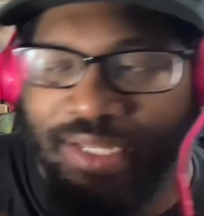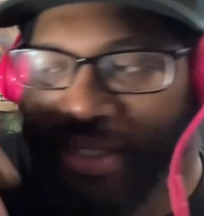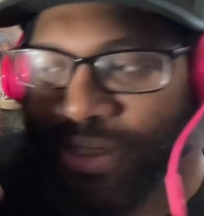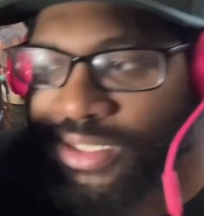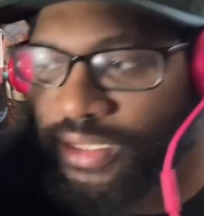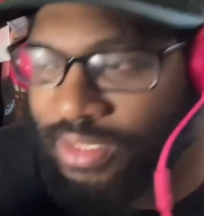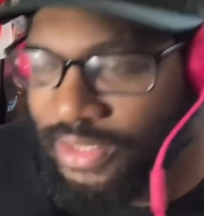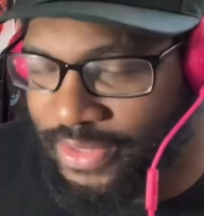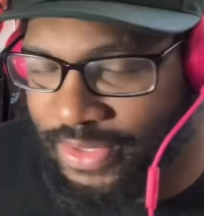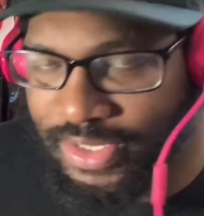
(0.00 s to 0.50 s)

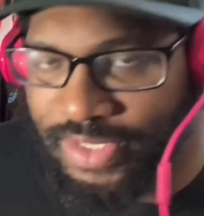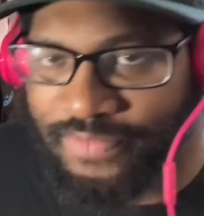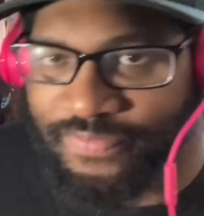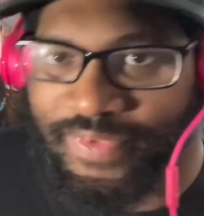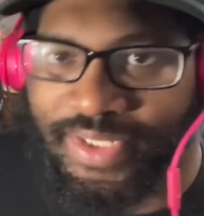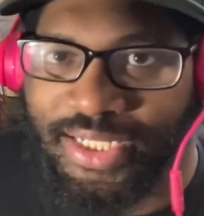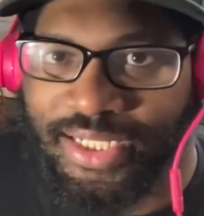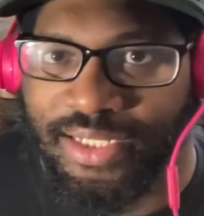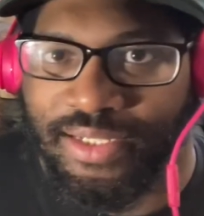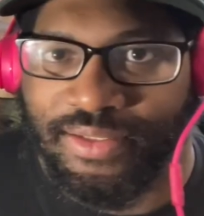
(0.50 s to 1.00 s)
lyric
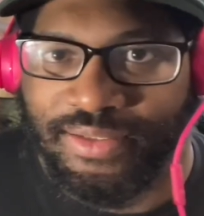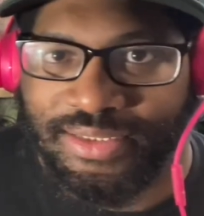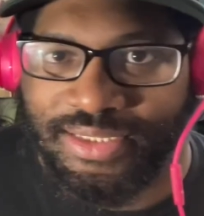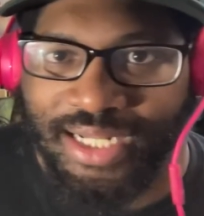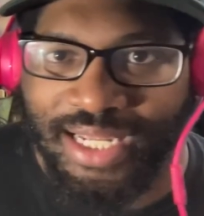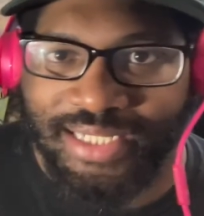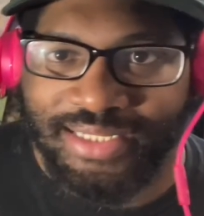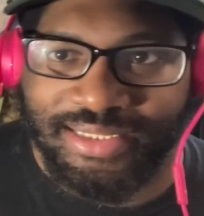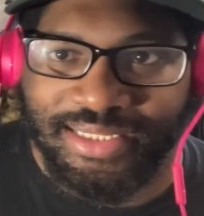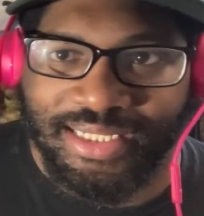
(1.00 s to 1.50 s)
videos
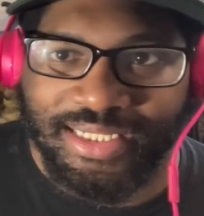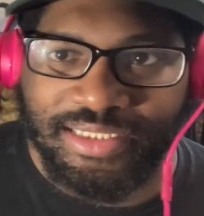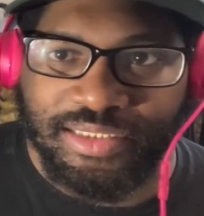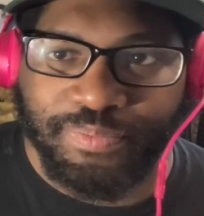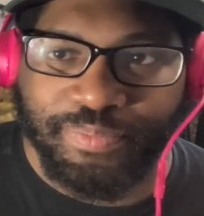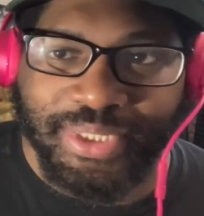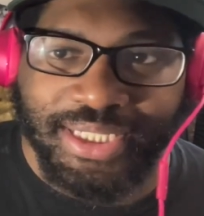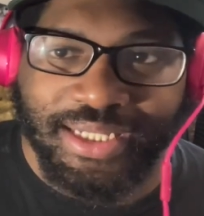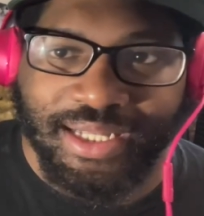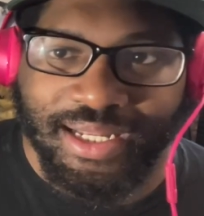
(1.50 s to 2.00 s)
like this,
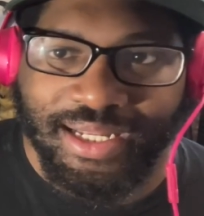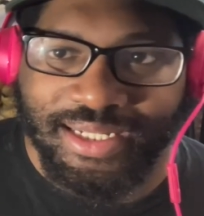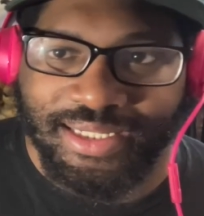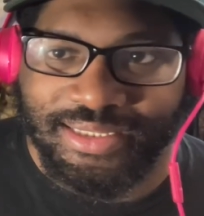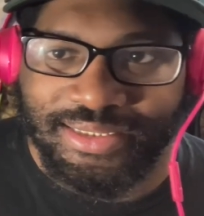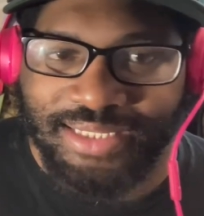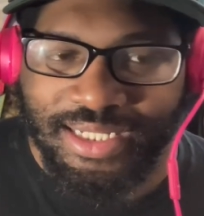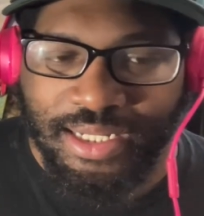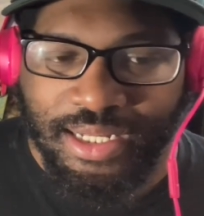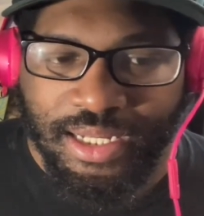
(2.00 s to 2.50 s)

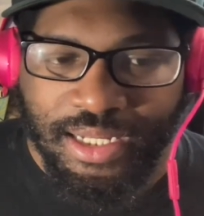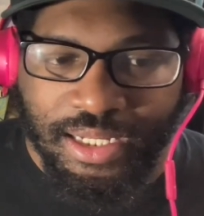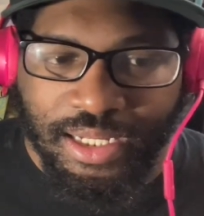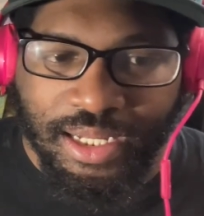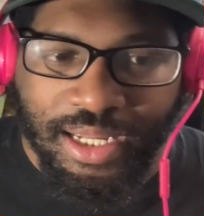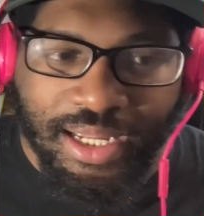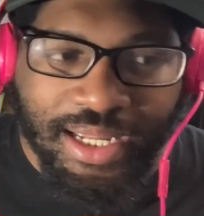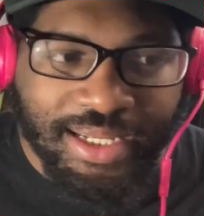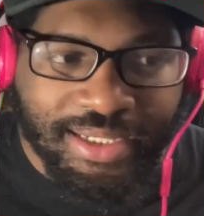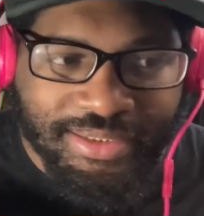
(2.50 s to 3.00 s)
because
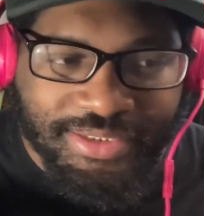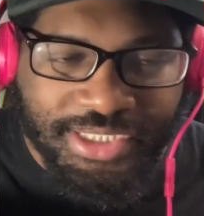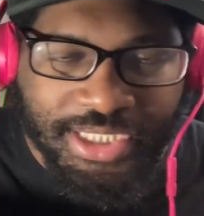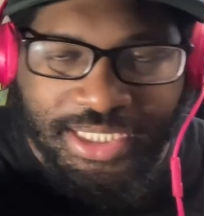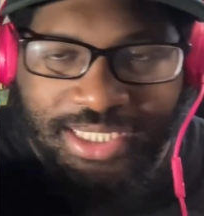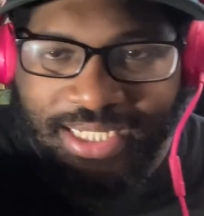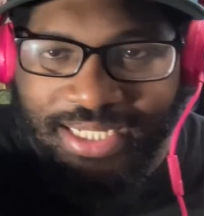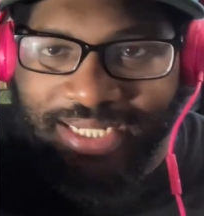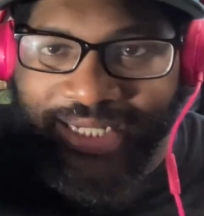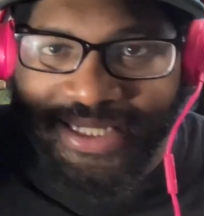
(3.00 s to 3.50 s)
she
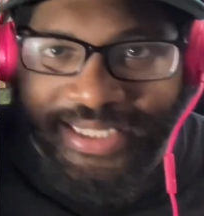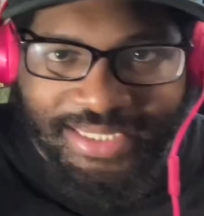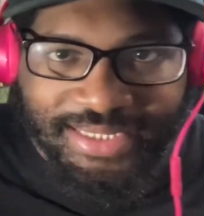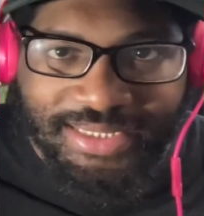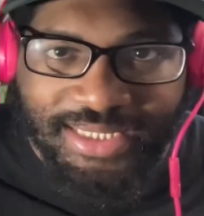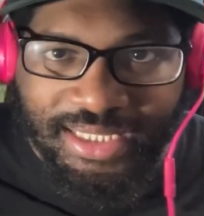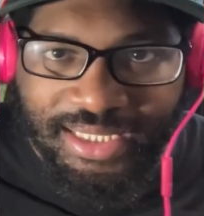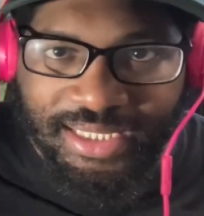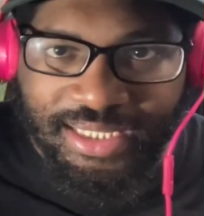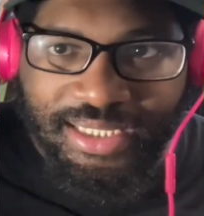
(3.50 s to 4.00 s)
could have
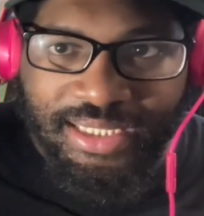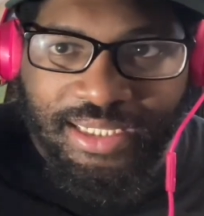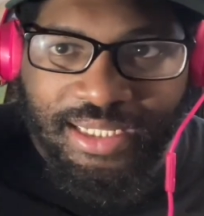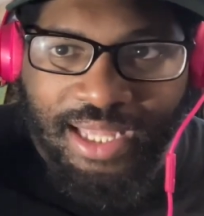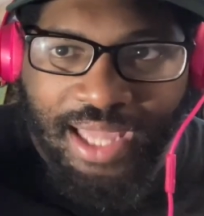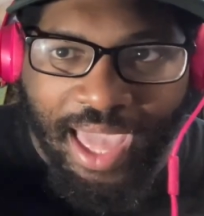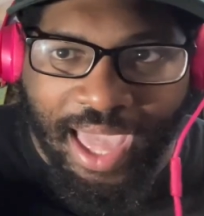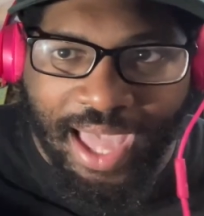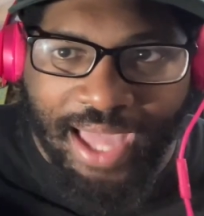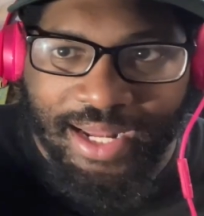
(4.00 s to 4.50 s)
easily
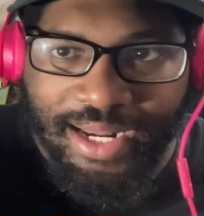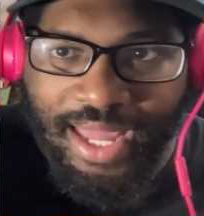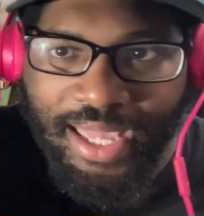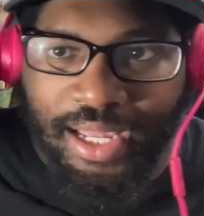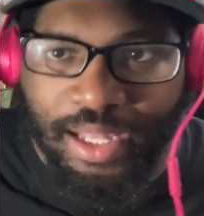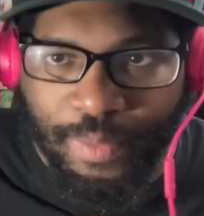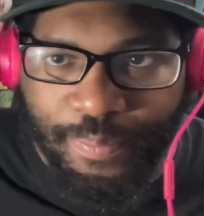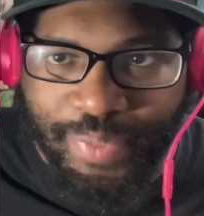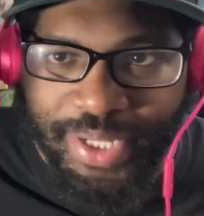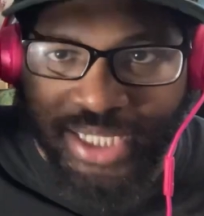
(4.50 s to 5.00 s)
had like
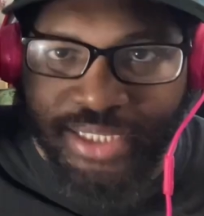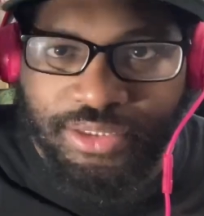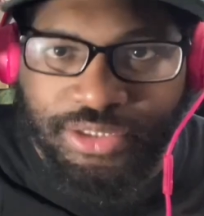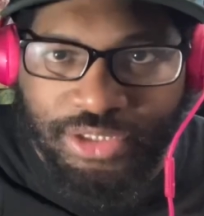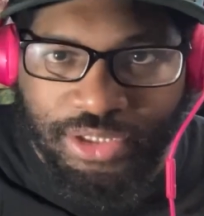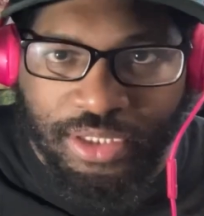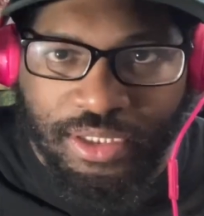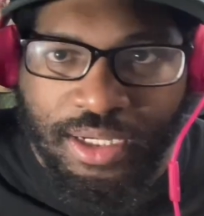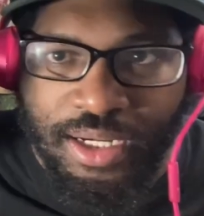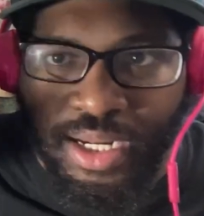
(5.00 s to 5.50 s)
a
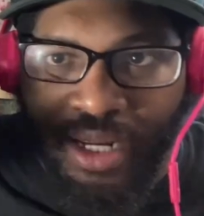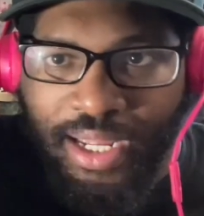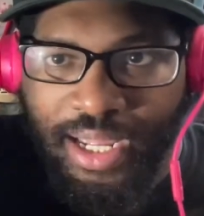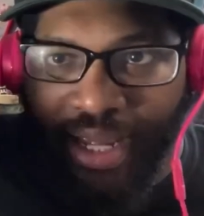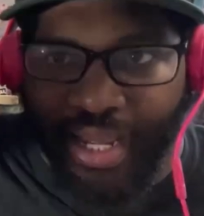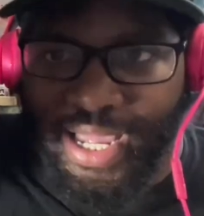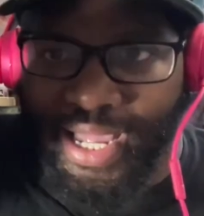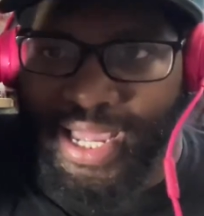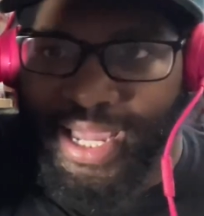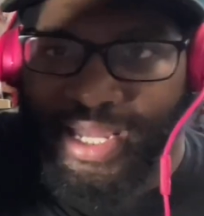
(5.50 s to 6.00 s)
picture
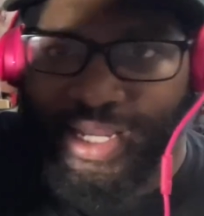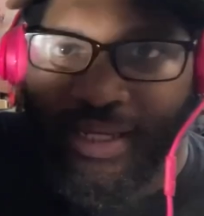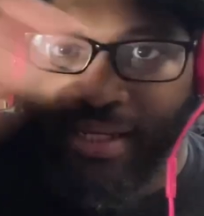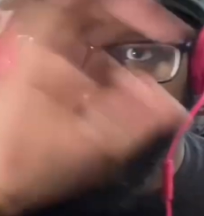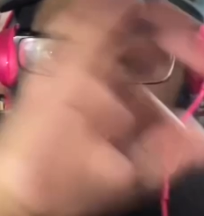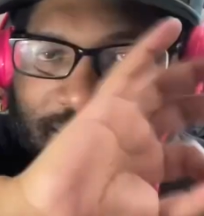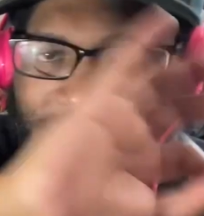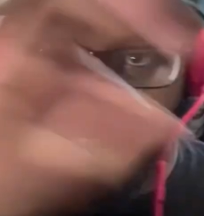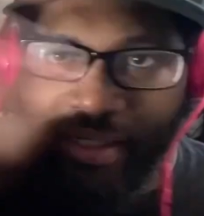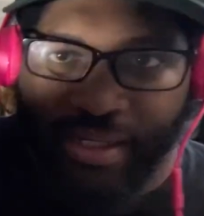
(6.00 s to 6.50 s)
and
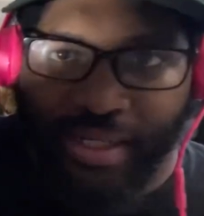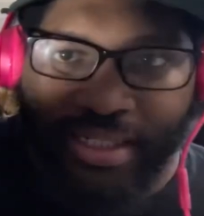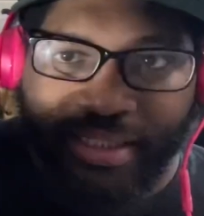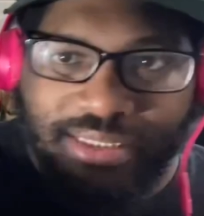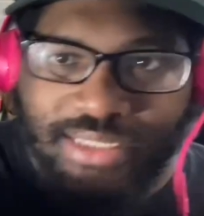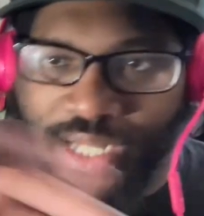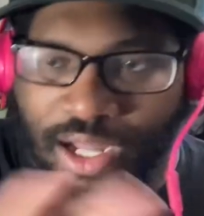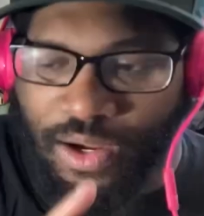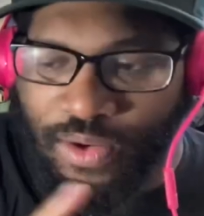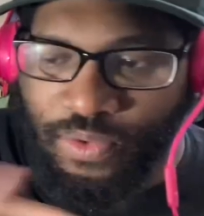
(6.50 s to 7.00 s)
lyrics
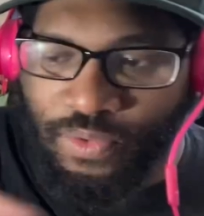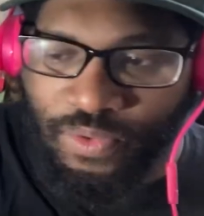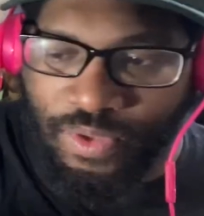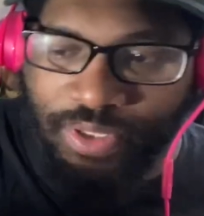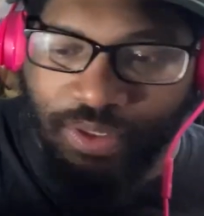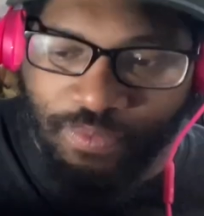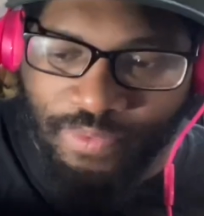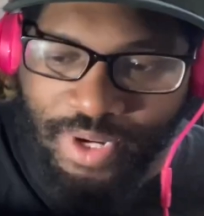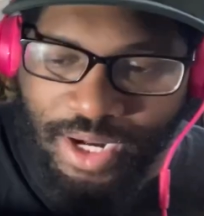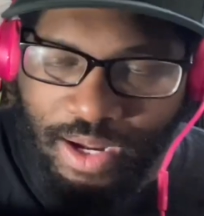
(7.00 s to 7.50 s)
all going
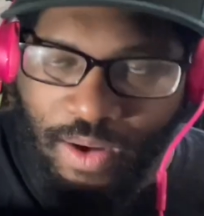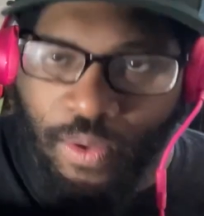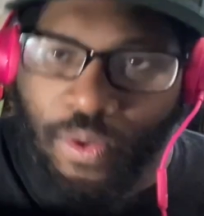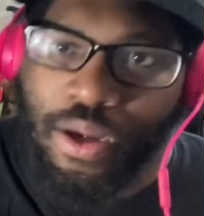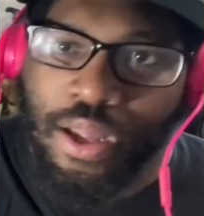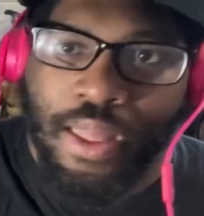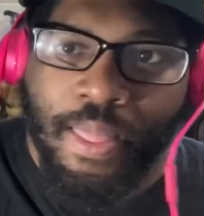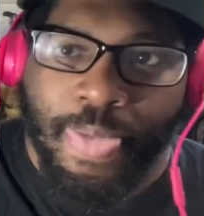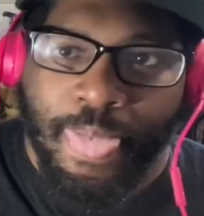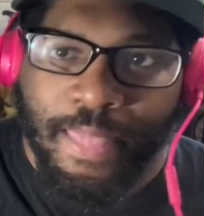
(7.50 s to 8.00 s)
around,
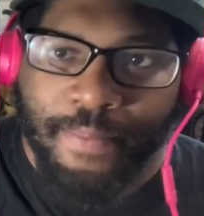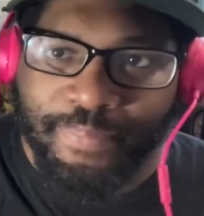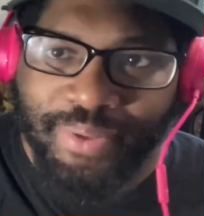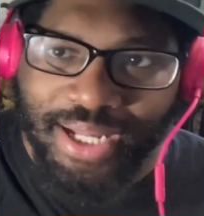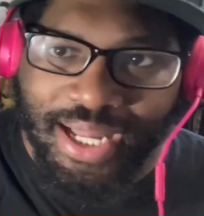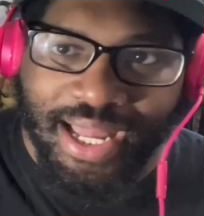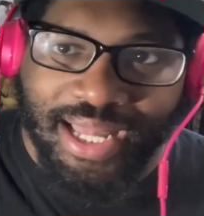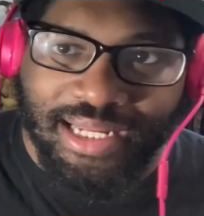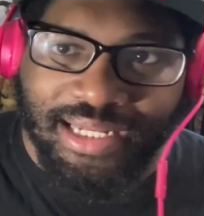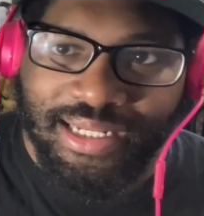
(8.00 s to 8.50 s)

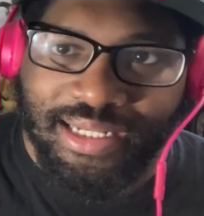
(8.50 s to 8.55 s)
but